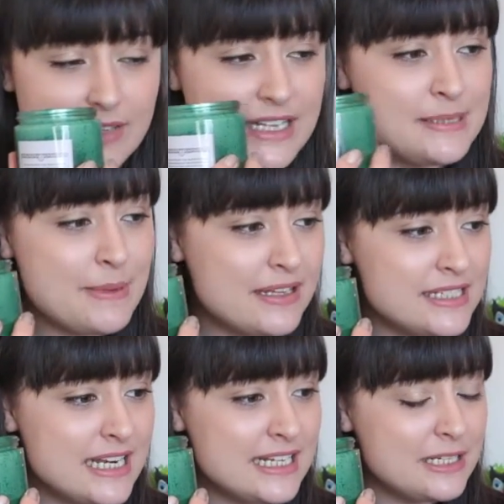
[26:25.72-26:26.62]
It smells
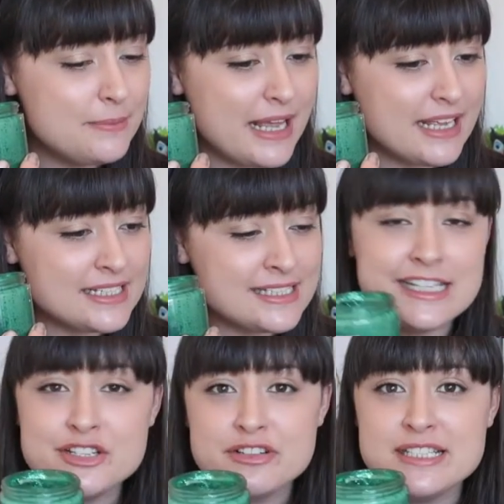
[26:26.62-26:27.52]
a little bit
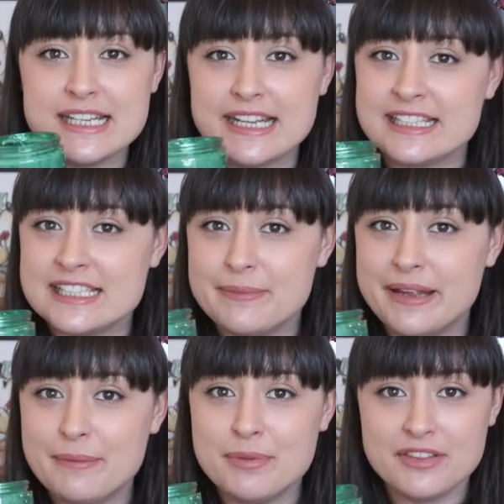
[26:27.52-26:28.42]
citrusy to me,